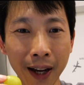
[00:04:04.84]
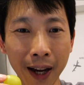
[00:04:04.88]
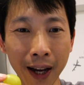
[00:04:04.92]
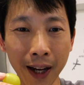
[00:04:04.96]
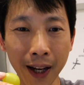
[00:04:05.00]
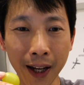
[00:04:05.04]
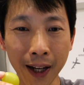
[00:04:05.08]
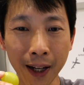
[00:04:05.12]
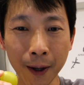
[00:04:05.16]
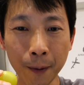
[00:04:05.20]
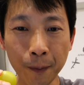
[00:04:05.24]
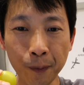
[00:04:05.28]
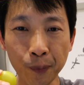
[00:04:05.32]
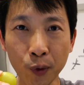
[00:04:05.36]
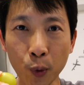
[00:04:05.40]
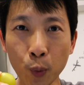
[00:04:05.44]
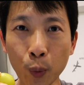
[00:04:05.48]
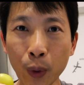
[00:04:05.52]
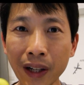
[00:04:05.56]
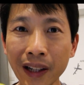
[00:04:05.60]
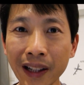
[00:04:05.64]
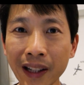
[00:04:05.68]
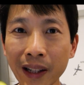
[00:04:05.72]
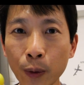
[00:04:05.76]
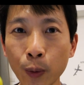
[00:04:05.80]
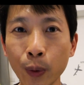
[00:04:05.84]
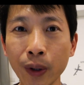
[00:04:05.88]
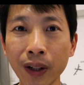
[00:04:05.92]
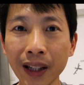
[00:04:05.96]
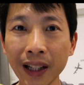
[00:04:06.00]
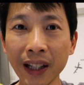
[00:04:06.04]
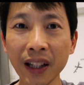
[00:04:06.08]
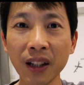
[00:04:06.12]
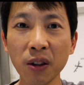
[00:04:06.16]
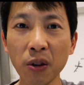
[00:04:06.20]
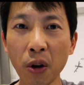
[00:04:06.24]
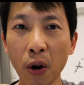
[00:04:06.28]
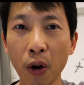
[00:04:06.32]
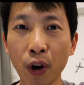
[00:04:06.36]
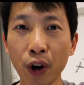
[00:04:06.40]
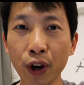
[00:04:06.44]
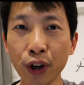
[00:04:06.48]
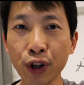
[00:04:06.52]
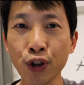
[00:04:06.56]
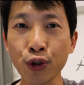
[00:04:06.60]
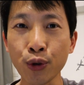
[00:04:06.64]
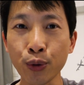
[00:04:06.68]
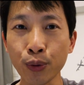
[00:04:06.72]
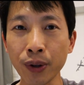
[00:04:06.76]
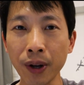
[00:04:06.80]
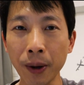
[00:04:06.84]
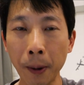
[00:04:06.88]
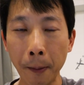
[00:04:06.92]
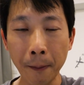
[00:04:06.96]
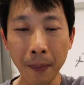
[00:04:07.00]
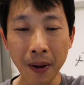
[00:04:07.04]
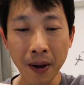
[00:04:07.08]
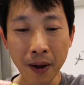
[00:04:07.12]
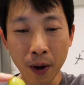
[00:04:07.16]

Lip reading: a really, really large shrimp.